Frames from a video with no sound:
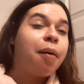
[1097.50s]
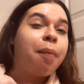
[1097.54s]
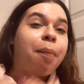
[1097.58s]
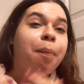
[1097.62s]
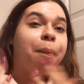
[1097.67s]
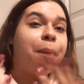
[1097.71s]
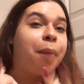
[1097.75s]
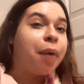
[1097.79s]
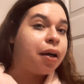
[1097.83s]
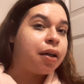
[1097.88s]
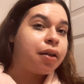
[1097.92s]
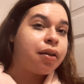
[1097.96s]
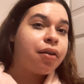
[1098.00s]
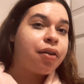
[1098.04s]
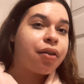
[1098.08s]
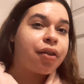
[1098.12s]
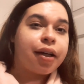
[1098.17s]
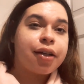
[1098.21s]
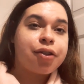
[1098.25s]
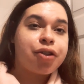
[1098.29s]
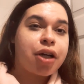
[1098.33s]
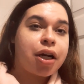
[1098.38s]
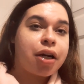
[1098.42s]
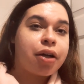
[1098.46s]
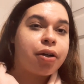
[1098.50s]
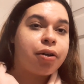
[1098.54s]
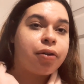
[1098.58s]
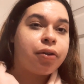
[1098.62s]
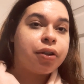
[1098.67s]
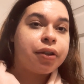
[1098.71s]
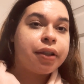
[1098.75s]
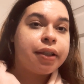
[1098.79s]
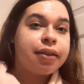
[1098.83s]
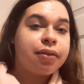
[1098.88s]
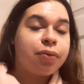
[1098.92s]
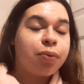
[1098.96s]
month. I try to go
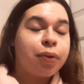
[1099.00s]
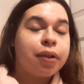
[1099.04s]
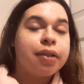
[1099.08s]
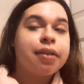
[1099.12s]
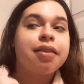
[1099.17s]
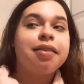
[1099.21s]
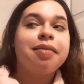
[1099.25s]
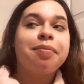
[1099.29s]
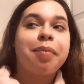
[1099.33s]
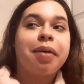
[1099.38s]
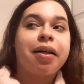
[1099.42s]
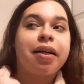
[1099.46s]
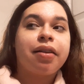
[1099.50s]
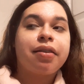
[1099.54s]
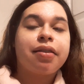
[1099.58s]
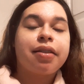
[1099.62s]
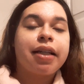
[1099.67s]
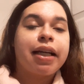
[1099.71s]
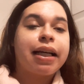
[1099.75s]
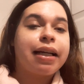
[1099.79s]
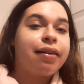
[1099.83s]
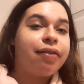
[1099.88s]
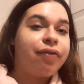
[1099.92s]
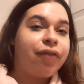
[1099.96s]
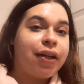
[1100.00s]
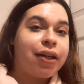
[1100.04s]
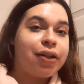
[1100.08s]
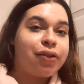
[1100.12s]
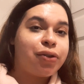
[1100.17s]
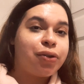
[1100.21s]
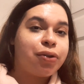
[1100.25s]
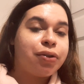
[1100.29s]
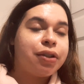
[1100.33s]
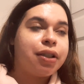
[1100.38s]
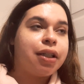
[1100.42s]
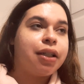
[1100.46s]
at least once a month to get a
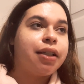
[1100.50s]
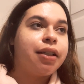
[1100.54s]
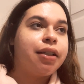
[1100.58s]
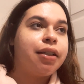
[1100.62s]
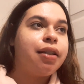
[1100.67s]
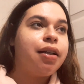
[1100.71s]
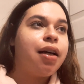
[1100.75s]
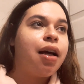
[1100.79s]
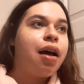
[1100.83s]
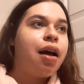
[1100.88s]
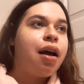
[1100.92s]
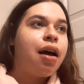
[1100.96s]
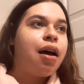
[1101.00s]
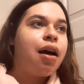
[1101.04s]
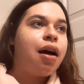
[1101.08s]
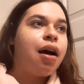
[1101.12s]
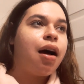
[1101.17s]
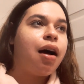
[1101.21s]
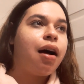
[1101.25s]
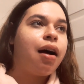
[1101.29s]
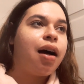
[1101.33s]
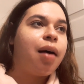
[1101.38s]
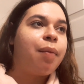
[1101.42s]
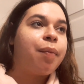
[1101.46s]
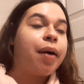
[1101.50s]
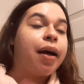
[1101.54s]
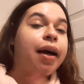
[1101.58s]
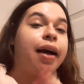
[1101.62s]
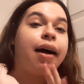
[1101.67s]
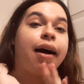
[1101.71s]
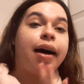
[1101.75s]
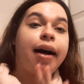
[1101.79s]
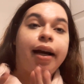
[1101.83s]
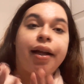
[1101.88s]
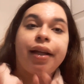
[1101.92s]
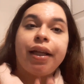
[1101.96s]
facial done. I
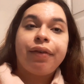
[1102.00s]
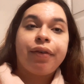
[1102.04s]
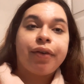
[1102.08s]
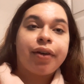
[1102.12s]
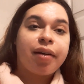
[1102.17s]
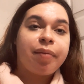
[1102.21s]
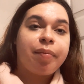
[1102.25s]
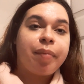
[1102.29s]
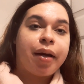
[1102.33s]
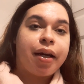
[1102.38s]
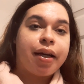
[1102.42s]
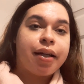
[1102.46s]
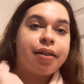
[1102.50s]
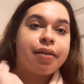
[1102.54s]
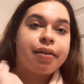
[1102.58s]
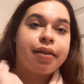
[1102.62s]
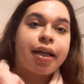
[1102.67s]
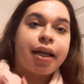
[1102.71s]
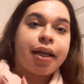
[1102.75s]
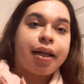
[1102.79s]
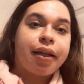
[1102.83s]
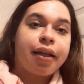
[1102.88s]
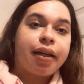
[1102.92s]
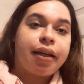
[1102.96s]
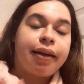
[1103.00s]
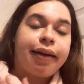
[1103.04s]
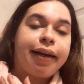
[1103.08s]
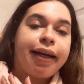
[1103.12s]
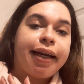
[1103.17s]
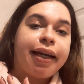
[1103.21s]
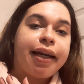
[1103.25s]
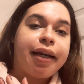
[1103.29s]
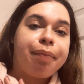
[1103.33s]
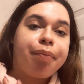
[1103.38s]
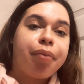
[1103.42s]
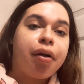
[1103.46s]
highly recommend getting
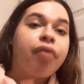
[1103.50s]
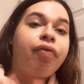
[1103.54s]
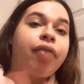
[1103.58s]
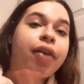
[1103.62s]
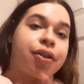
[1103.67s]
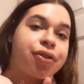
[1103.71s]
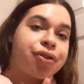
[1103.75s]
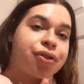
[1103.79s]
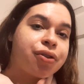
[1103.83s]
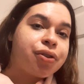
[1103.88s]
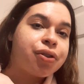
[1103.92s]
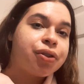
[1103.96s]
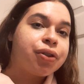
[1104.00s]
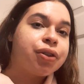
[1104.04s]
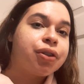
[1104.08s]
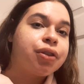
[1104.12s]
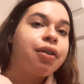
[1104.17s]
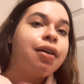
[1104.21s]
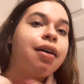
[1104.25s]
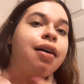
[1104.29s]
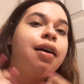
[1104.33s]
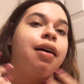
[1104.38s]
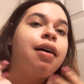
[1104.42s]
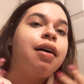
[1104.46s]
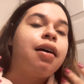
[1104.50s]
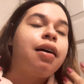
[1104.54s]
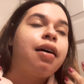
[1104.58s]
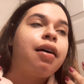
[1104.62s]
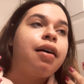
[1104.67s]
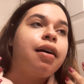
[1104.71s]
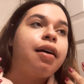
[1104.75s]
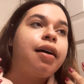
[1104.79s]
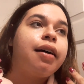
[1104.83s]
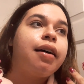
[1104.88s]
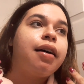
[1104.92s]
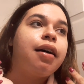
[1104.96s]
a professional
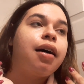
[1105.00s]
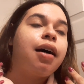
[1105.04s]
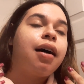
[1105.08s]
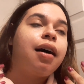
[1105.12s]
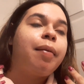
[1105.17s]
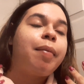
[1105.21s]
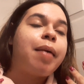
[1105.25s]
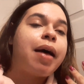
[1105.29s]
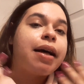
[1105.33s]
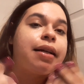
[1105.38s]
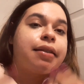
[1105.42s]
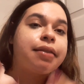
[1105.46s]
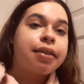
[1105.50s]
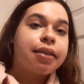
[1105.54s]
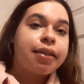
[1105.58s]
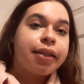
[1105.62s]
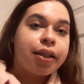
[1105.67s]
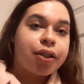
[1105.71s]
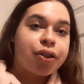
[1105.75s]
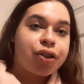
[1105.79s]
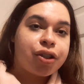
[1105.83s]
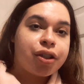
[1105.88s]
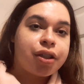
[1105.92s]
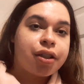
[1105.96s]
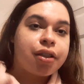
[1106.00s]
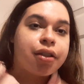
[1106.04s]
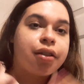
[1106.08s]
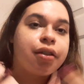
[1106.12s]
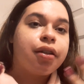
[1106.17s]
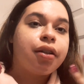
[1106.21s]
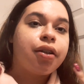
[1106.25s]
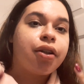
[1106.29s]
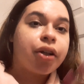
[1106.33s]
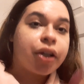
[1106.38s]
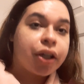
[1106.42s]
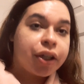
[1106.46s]

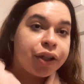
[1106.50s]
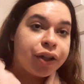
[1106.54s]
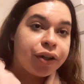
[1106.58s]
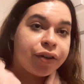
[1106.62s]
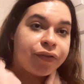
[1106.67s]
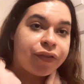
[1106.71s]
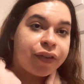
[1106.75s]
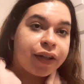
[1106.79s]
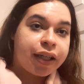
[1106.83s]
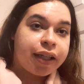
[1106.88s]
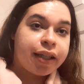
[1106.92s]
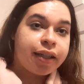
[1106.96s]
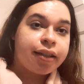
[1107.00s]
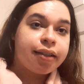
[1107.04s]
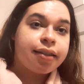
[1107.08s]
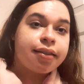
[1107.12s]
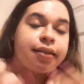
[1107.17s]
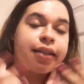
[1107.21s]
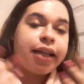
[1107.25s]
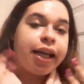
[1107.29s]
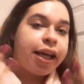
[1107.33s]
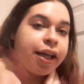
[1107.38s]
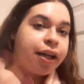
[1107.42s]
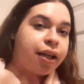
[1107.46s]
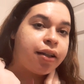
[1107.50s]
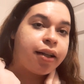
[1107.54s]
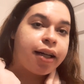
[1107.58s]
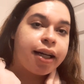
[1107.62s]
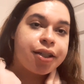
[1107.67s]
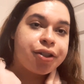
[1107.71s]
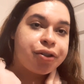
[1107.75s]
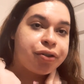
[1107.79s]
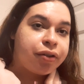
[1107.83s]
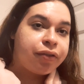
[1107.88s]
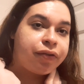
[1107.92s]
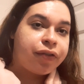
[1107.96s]
esthetician look at your face,
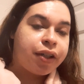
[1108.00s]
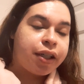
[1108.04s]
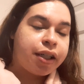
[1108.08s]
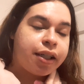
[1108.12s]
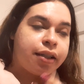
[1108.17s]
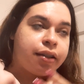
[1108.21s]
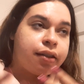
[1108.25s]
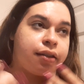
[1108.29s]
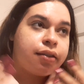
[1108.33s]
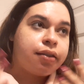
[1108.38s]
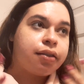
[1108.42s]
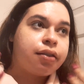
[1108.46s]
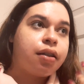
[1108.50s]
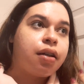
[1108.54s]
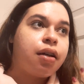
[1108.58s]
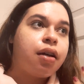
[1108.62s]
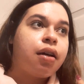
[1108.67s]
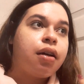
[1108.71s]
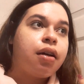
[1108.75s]
analyze your face,